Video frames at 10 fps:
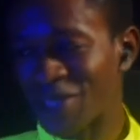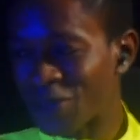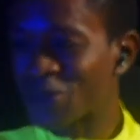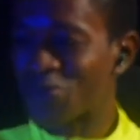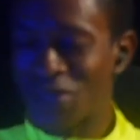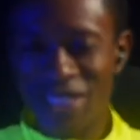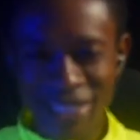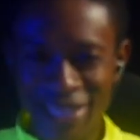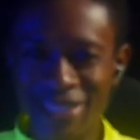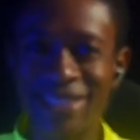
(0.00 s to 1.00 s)
just
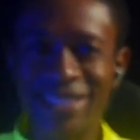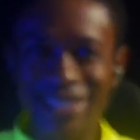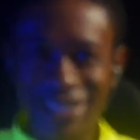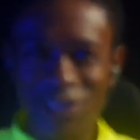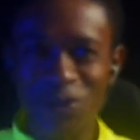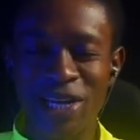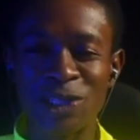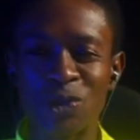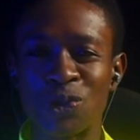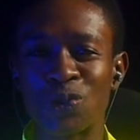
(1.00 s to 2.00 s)
basically you get
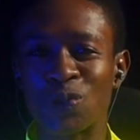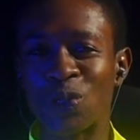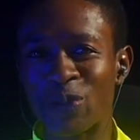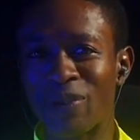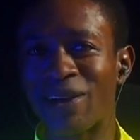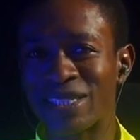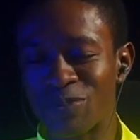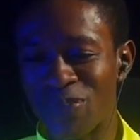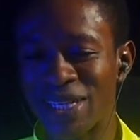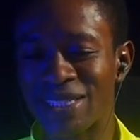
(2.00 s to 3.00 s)
to know about the
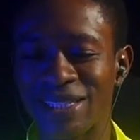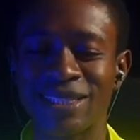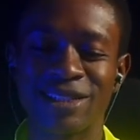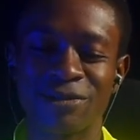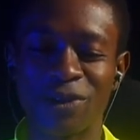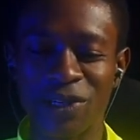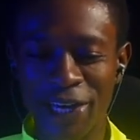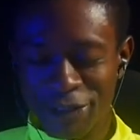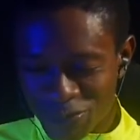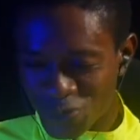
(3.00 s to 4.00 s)
basics. Okay,